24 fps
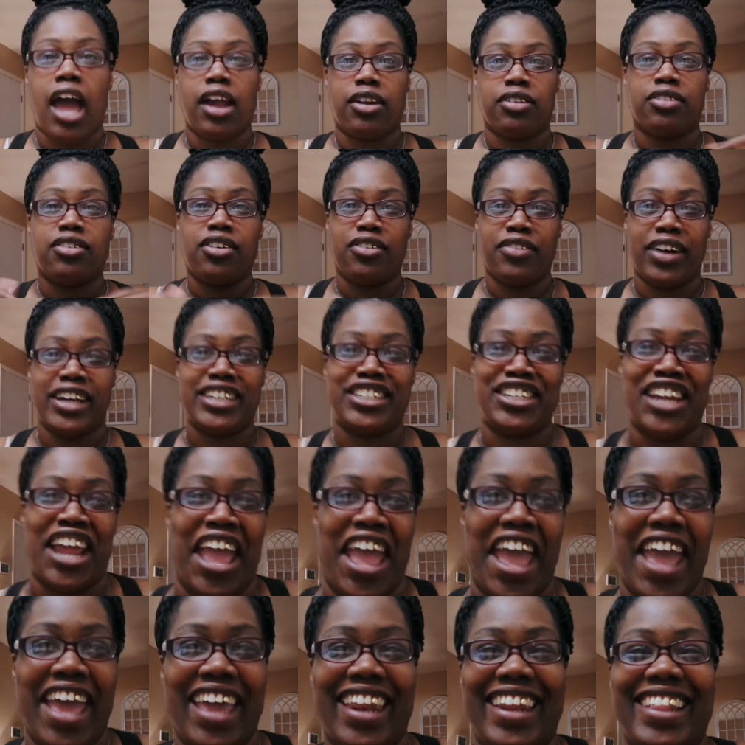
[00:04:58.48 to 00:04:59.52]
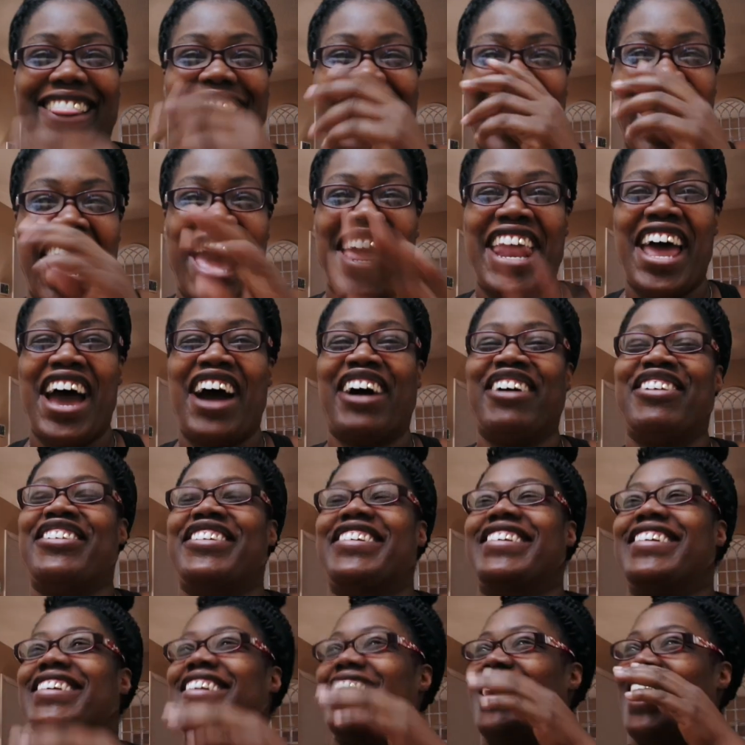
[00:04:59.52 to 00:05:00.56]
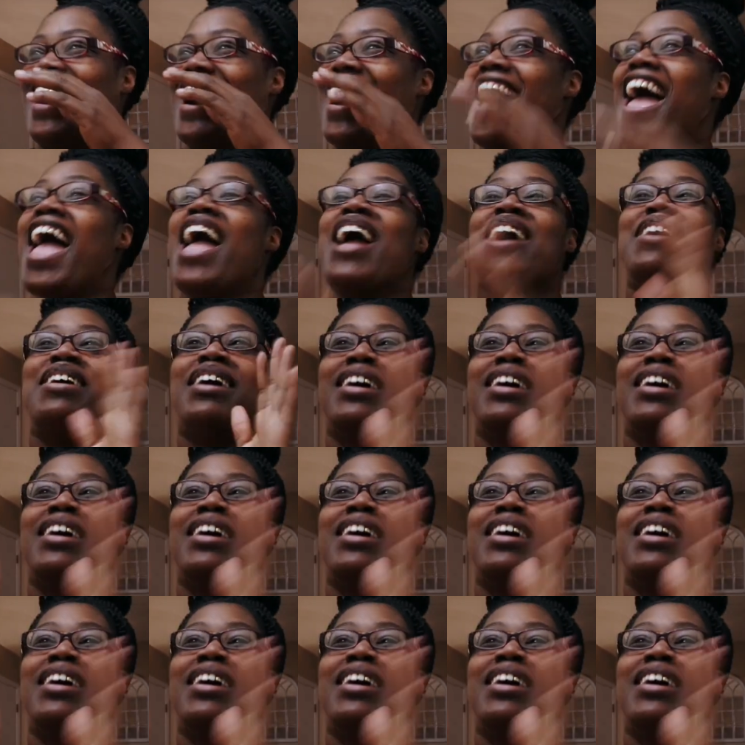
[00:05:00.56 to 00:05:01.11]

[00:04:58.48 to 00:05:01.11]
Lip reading: I don't know if I should edit that out or not.